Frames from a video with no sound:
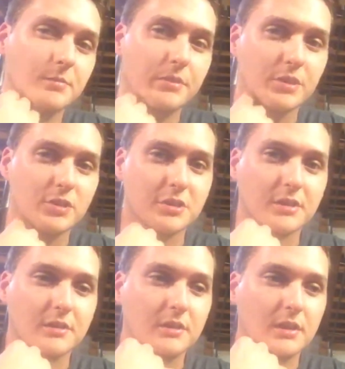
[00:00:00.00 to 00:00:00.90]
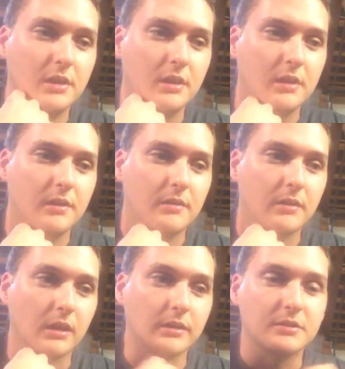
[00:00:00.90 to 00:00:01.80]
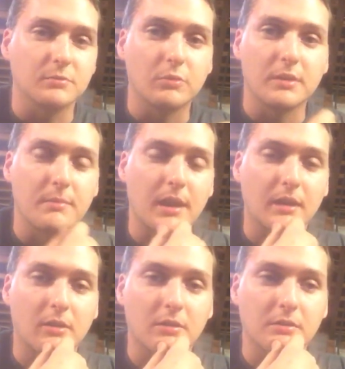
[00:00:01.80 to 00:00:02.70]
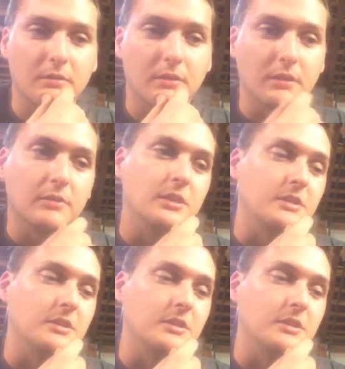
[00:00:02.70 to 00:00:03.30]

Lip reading: I'm pretty sure. At least the one in my car, the